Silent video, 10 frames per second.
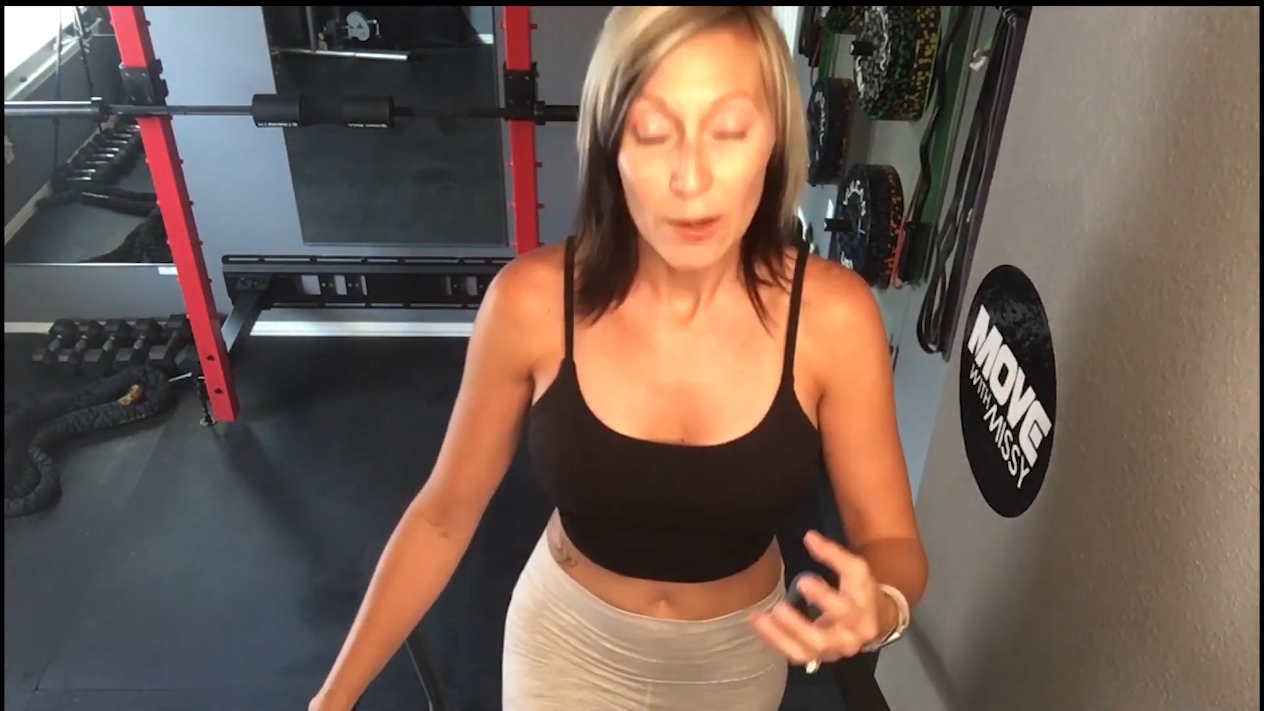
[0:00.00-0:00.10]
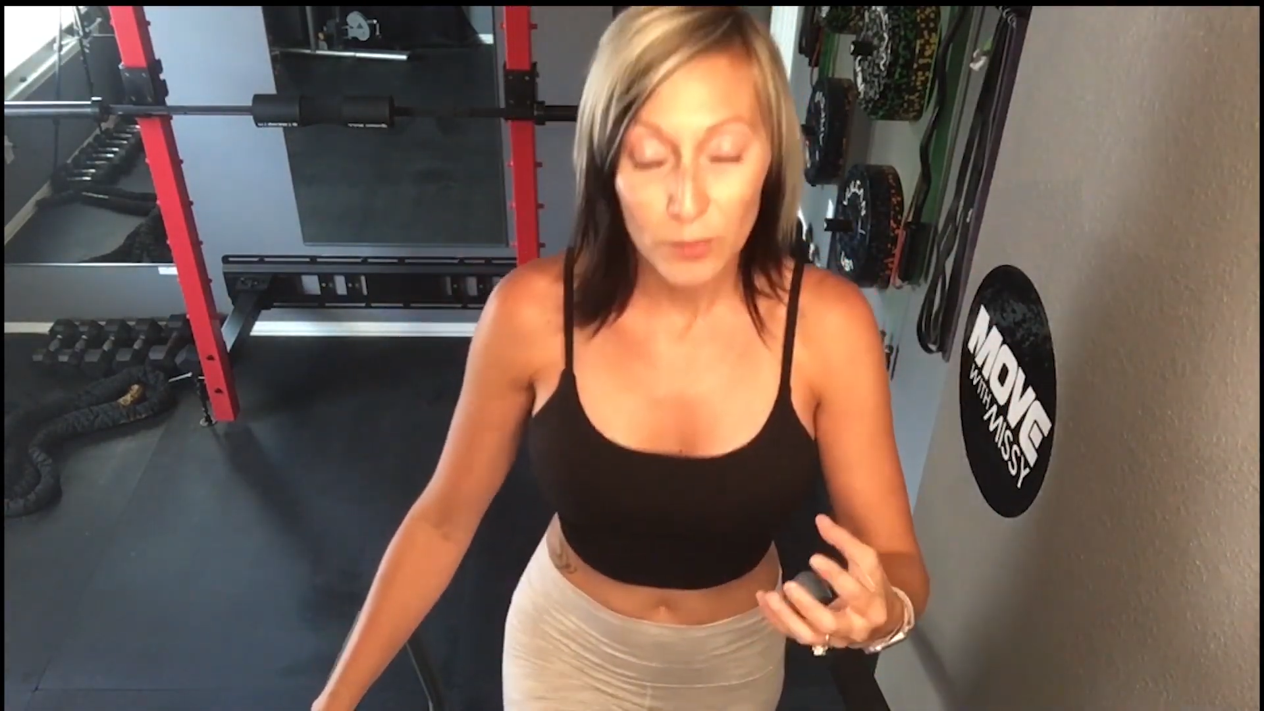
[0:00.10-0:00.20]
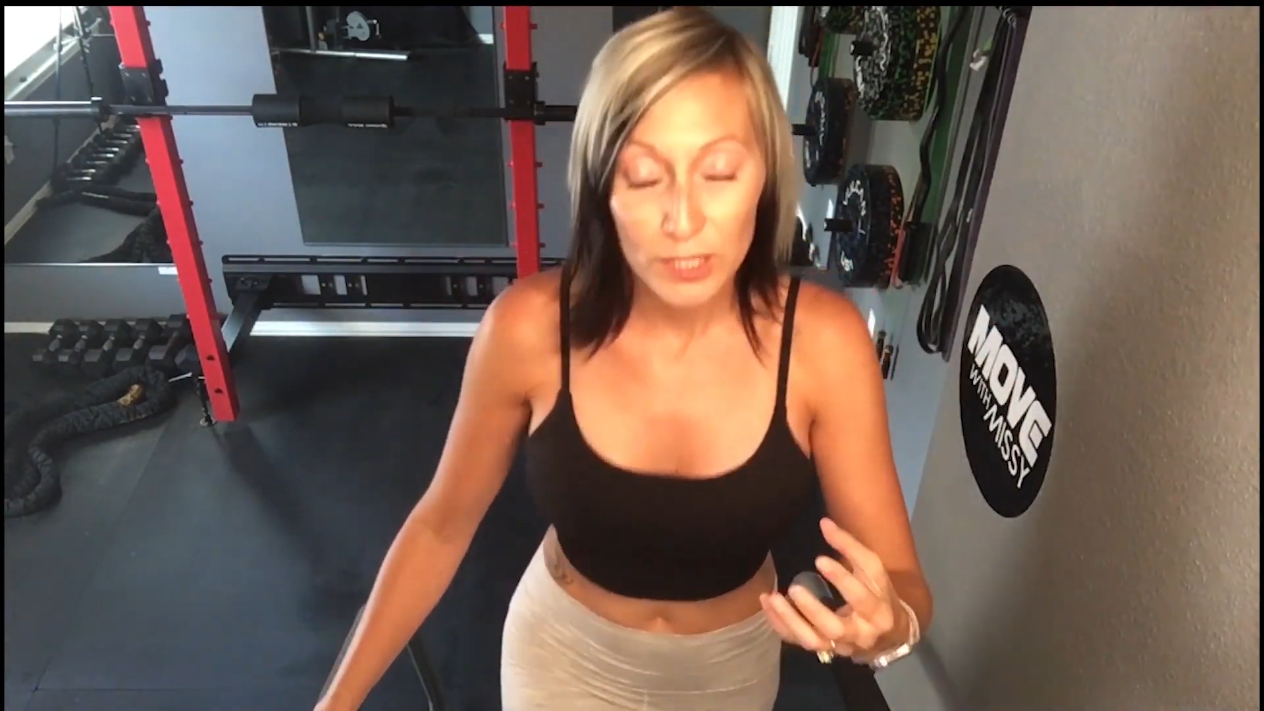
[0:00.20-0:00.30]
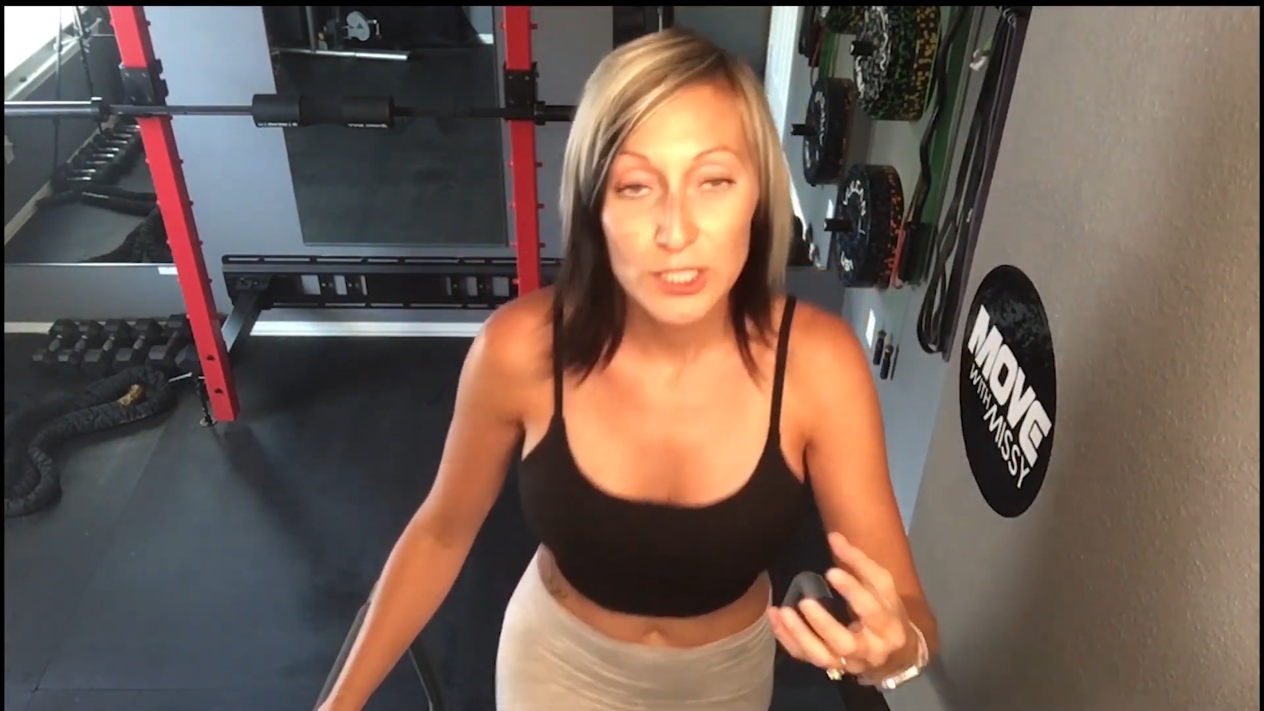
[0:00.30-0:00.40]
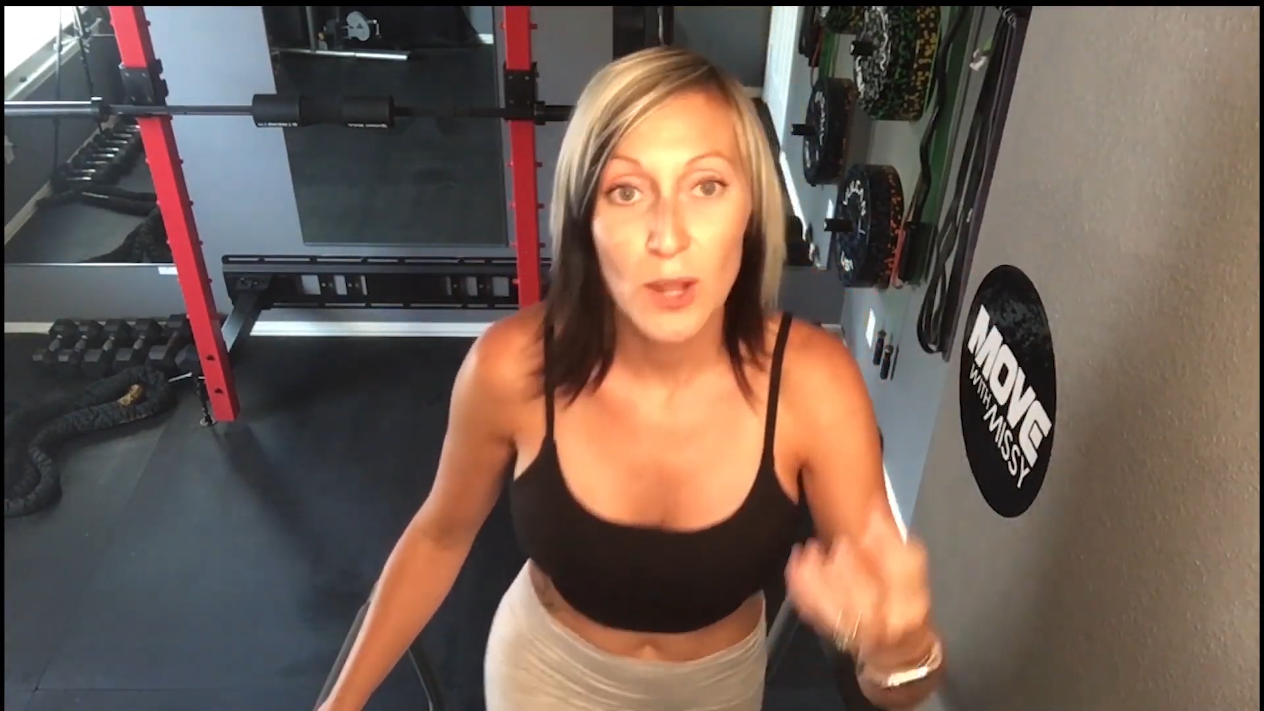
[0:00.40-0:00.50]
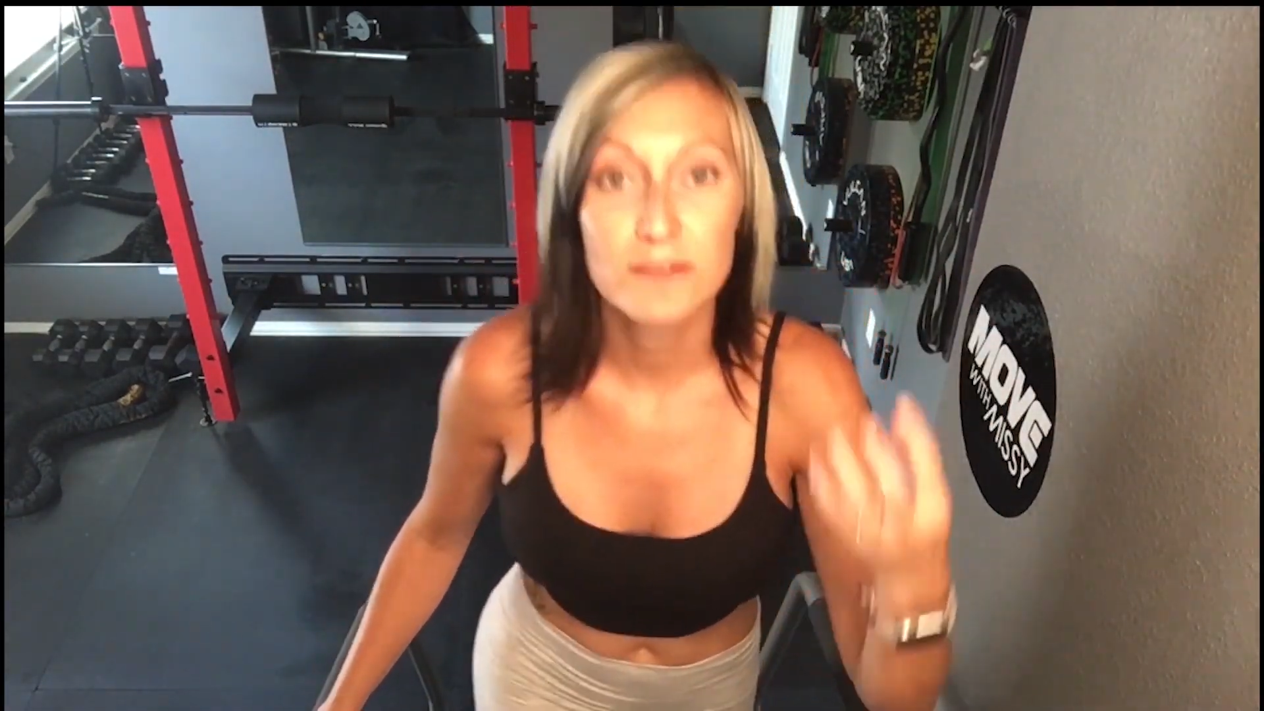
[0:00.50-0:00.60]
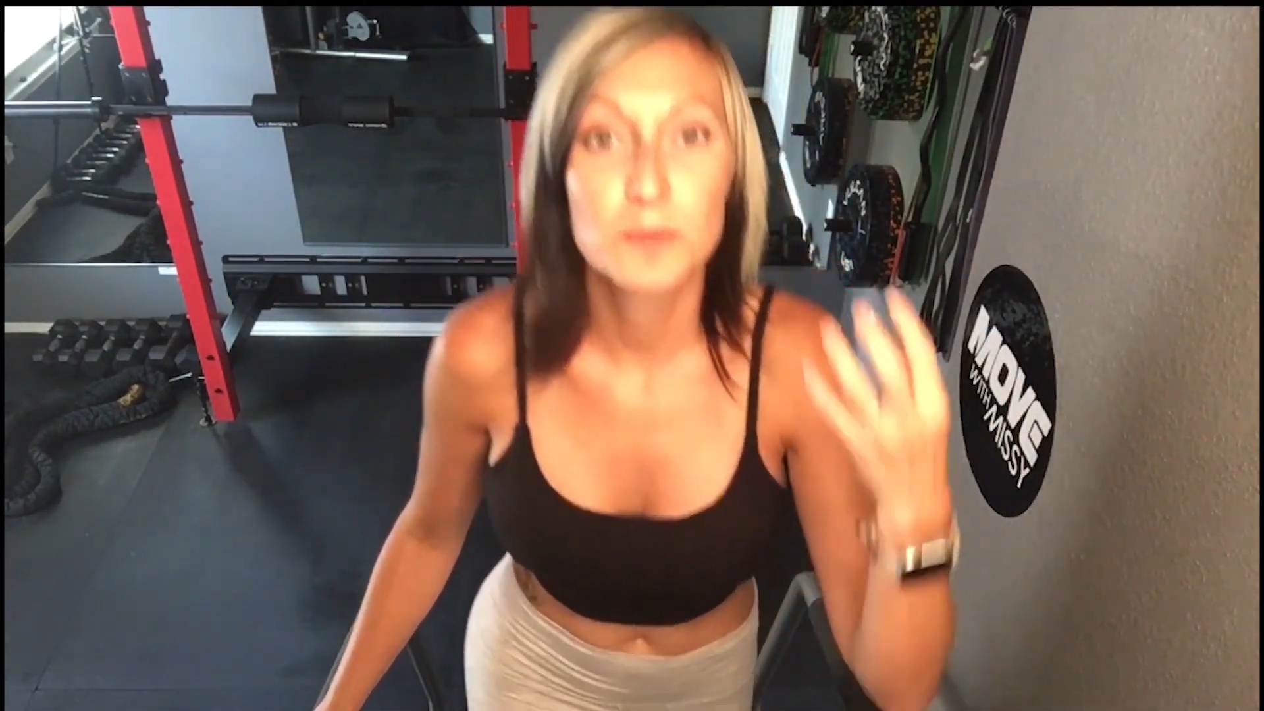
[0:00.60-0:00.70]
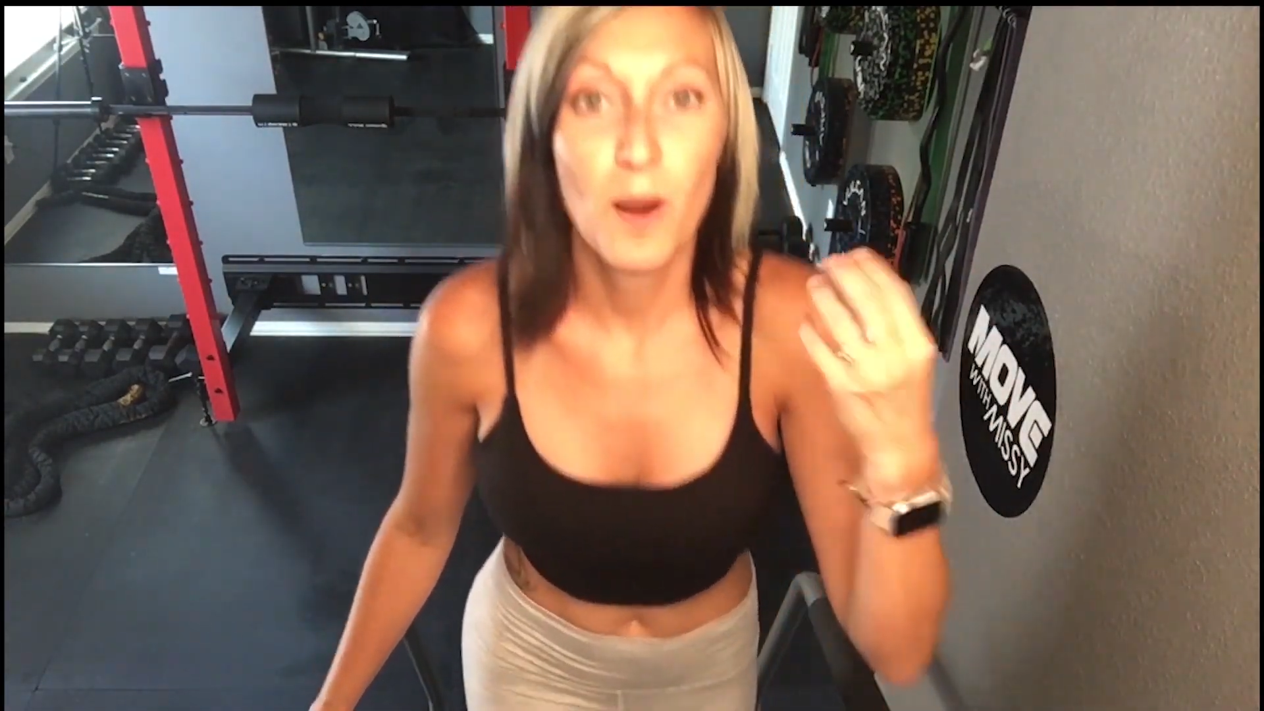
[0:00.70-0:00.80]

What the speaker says: really do have to